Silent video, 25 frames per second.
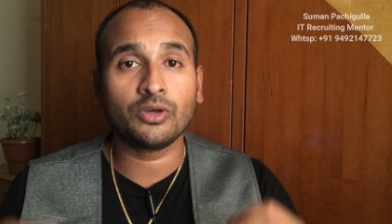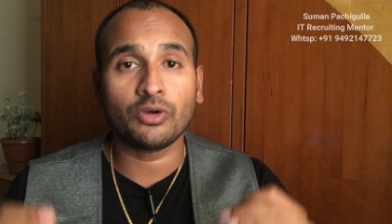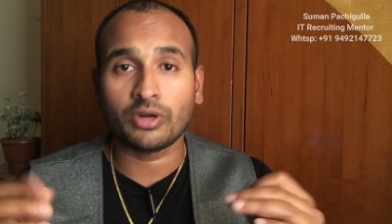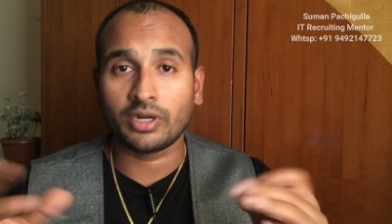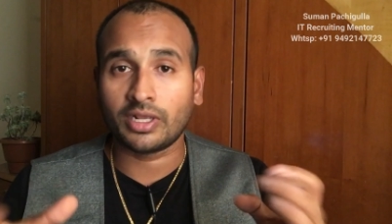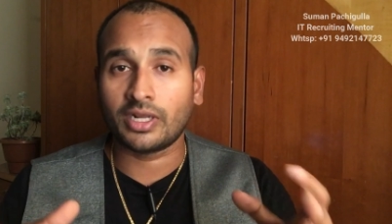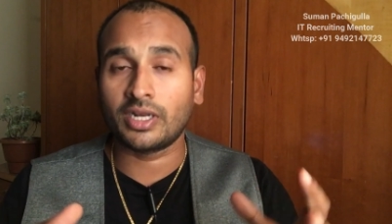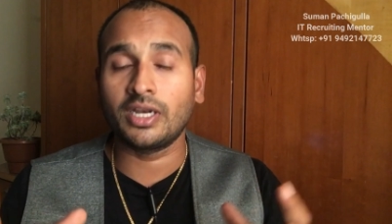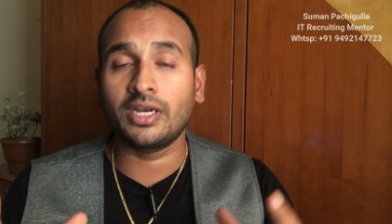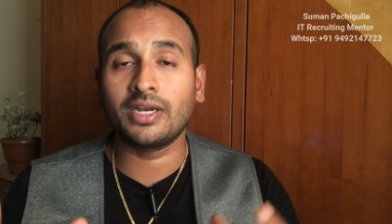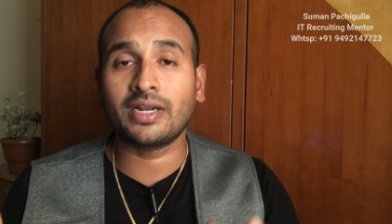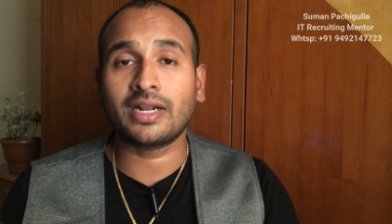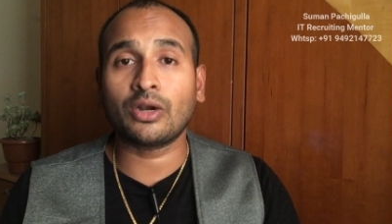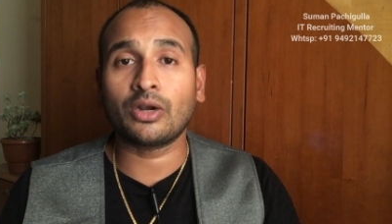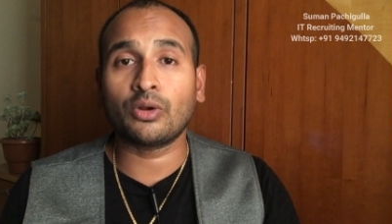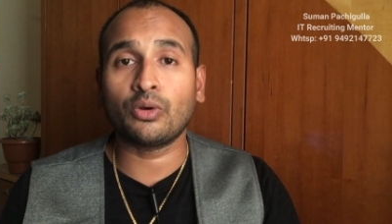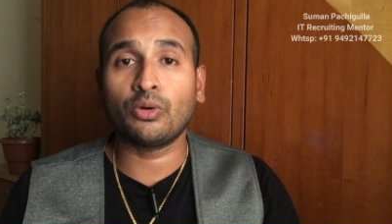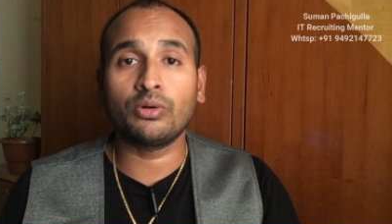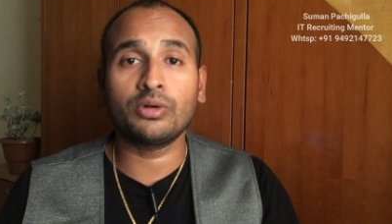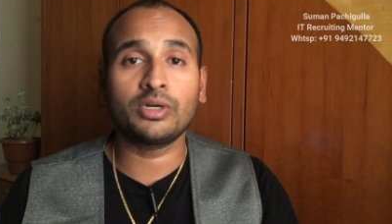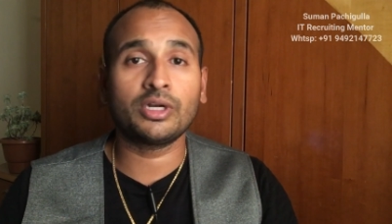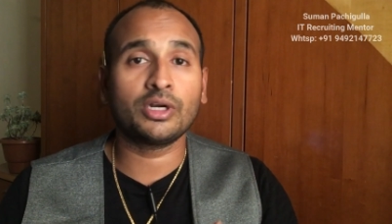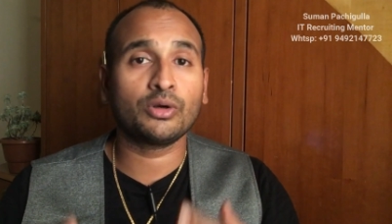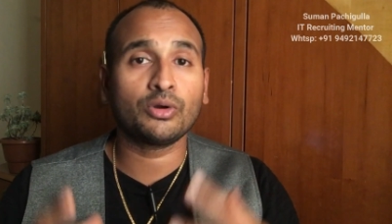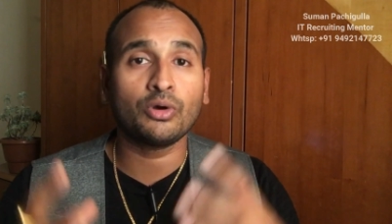or a green card
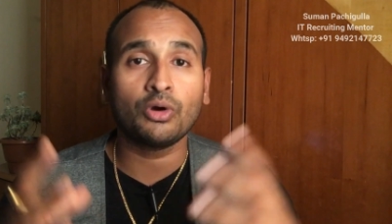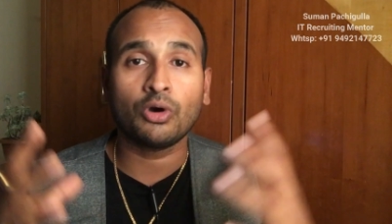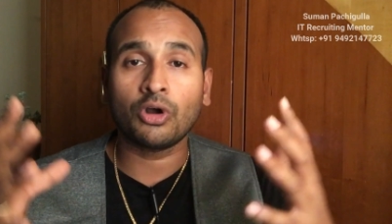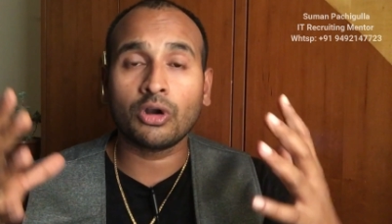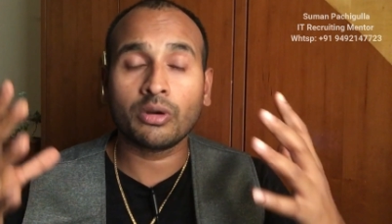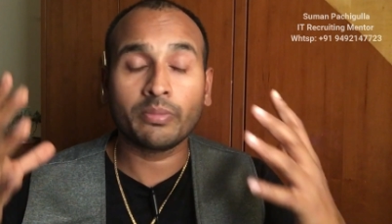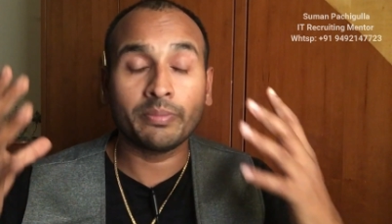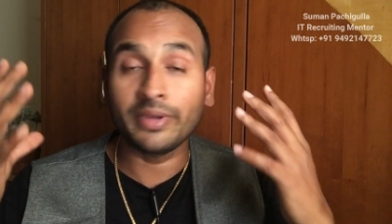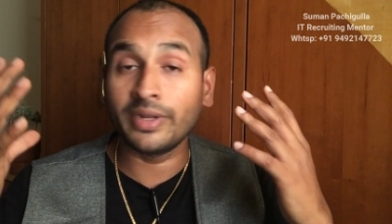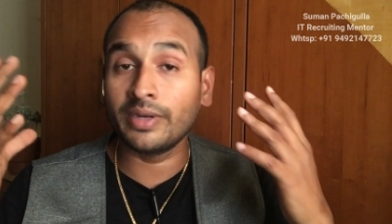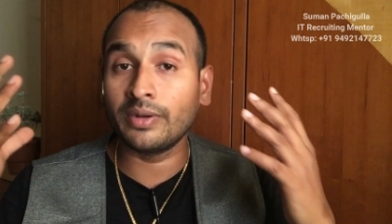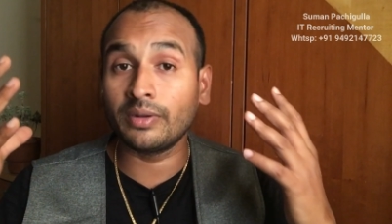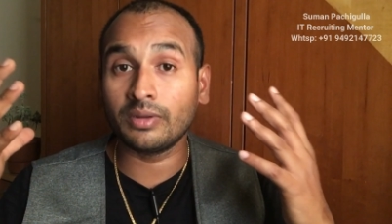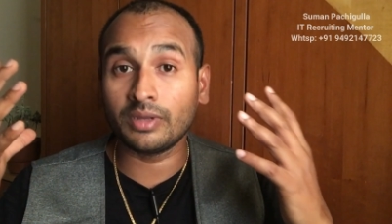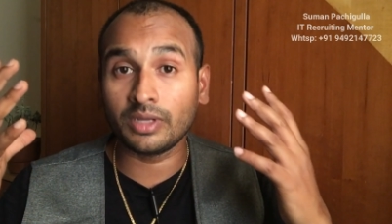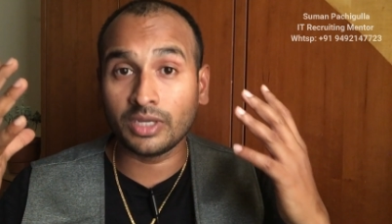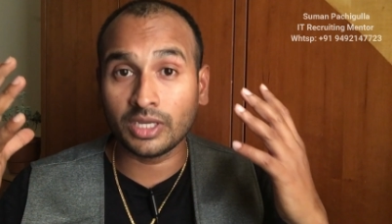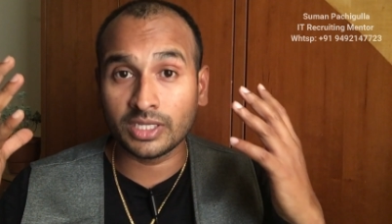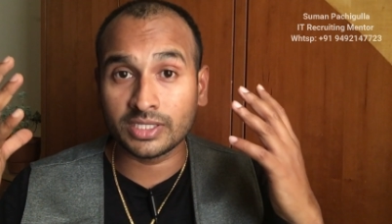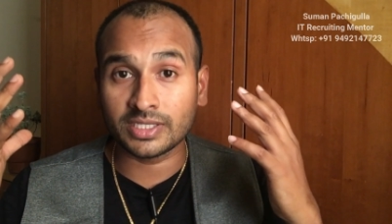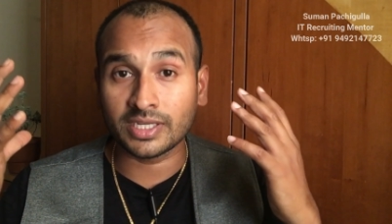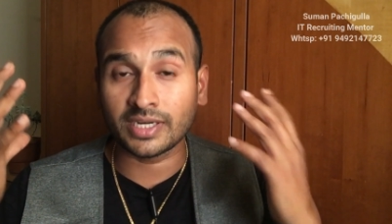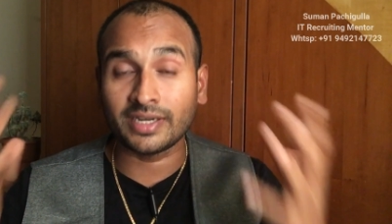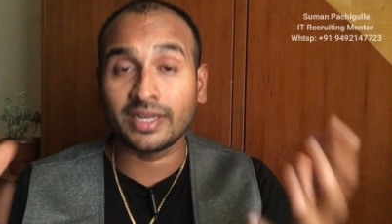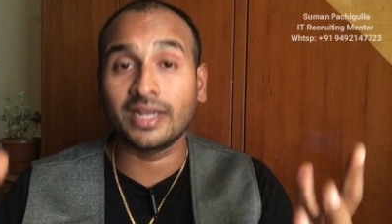holder, or
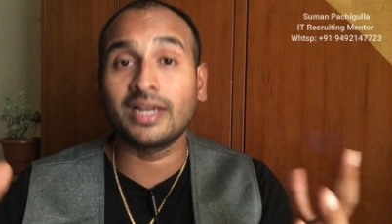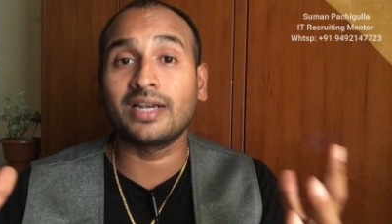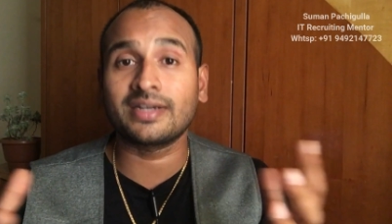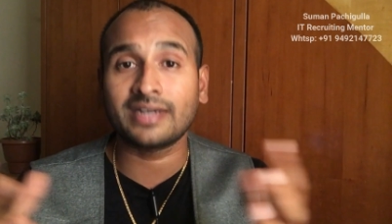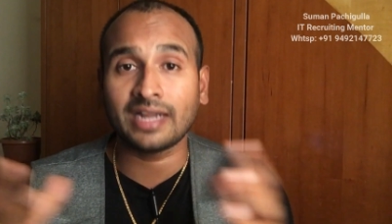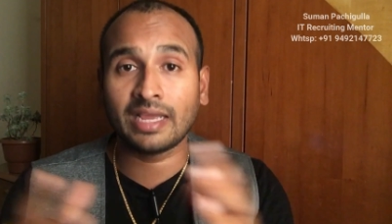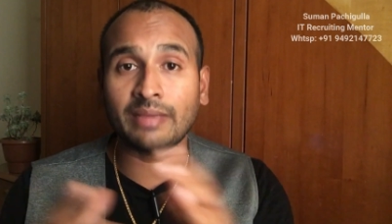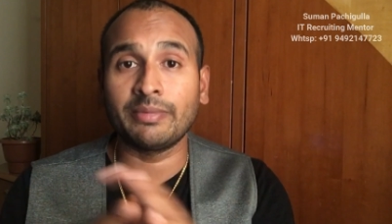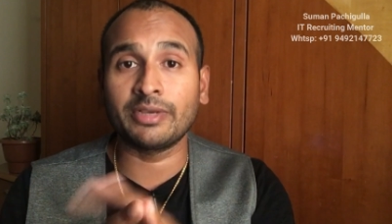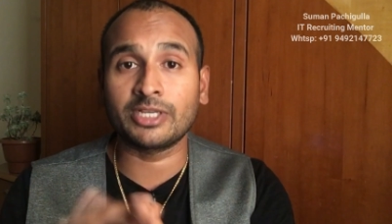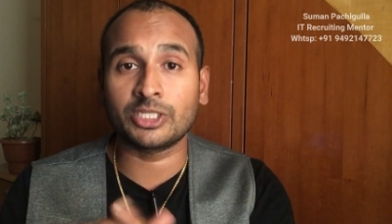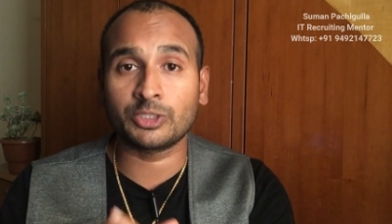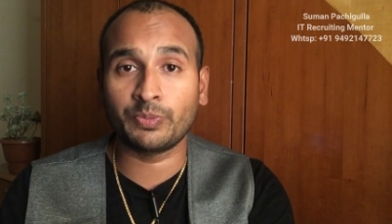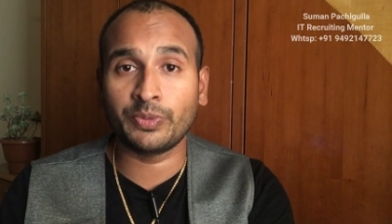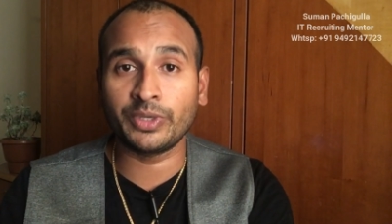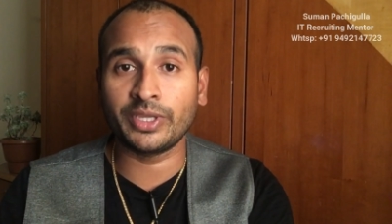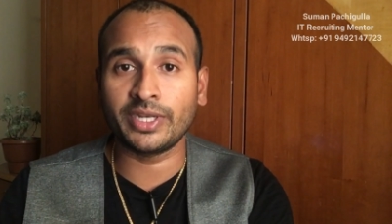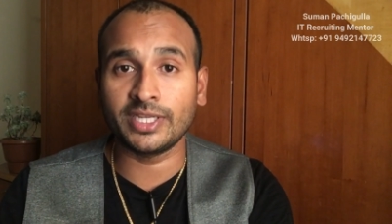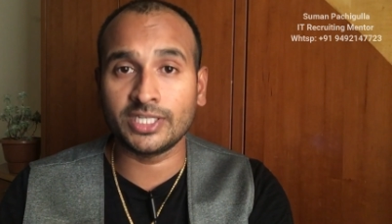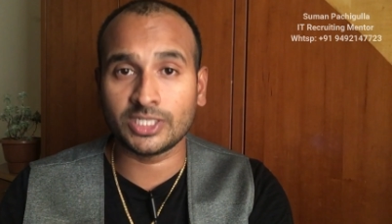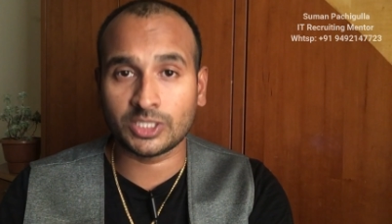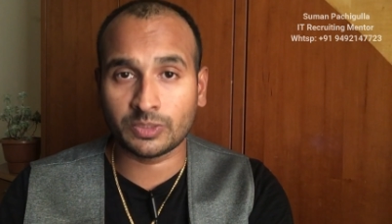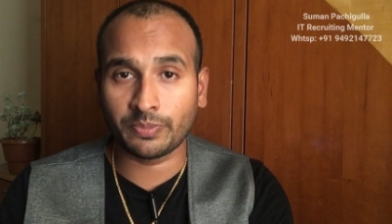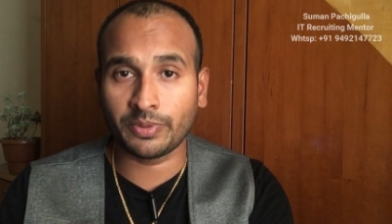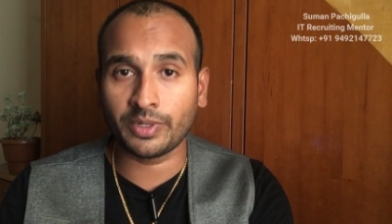as a real-time
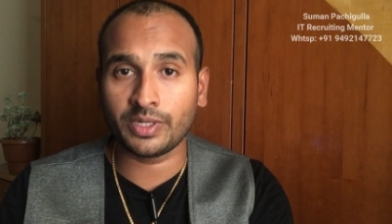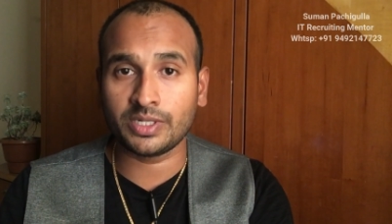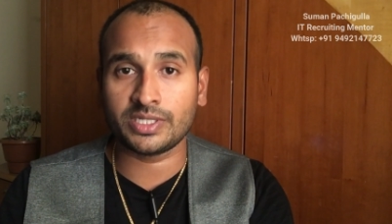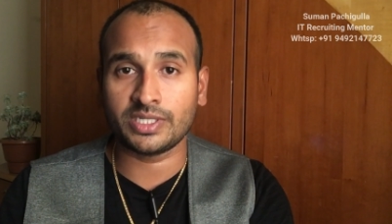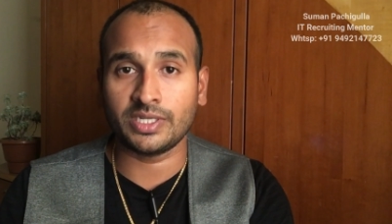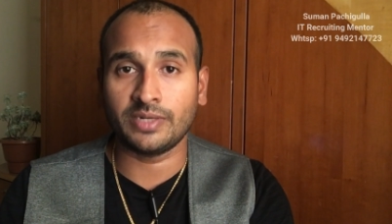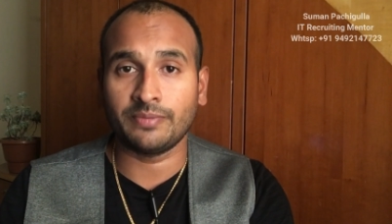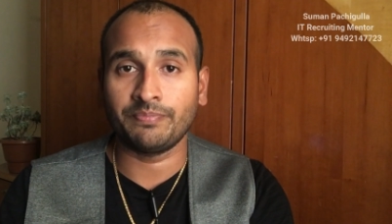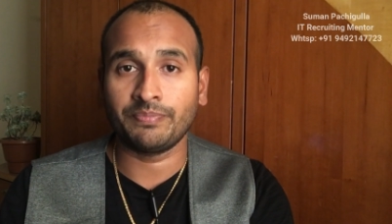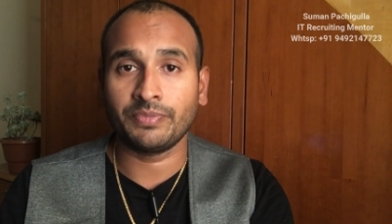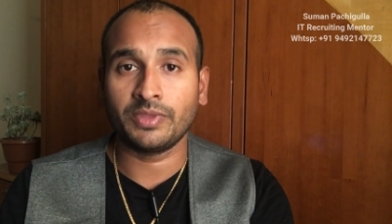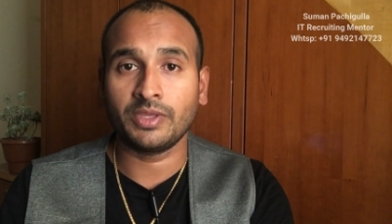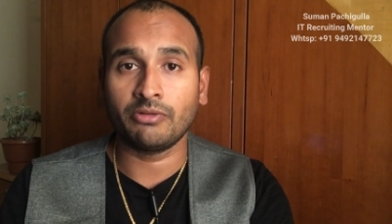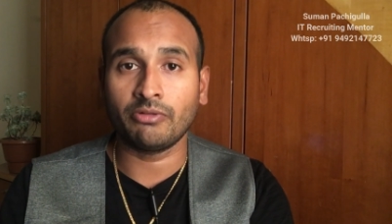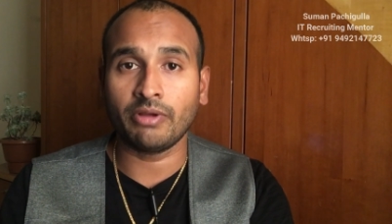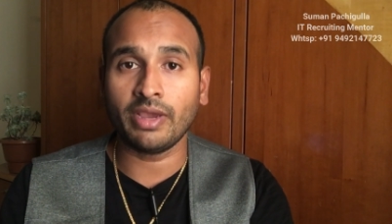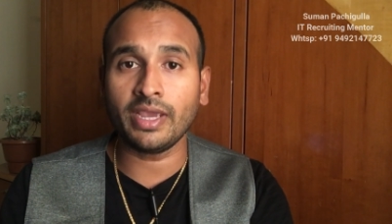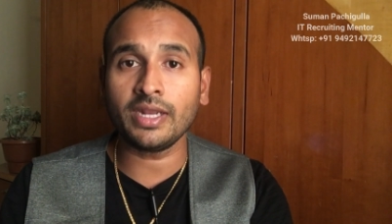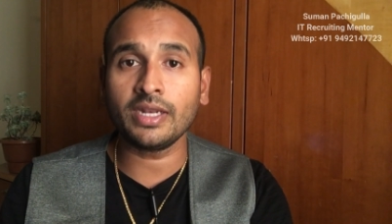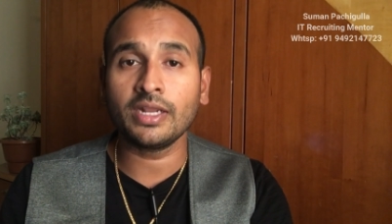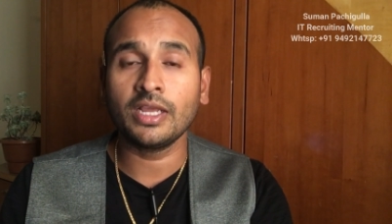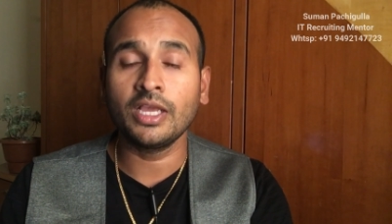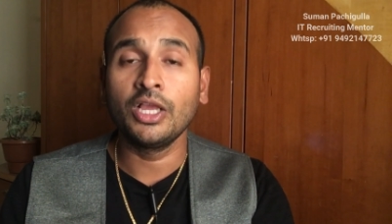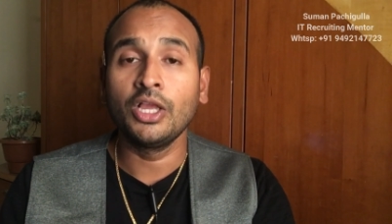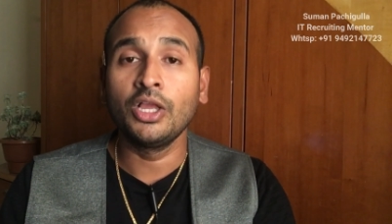experienced person,
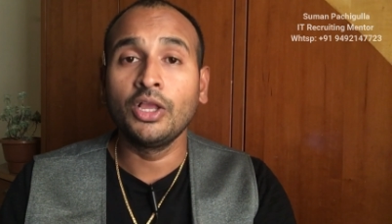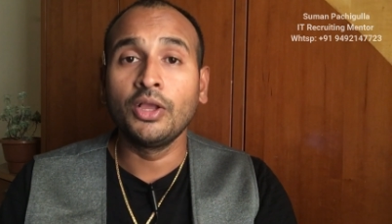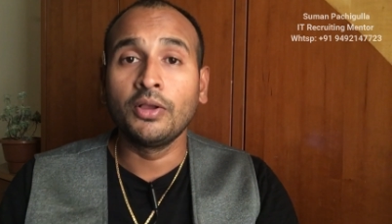right?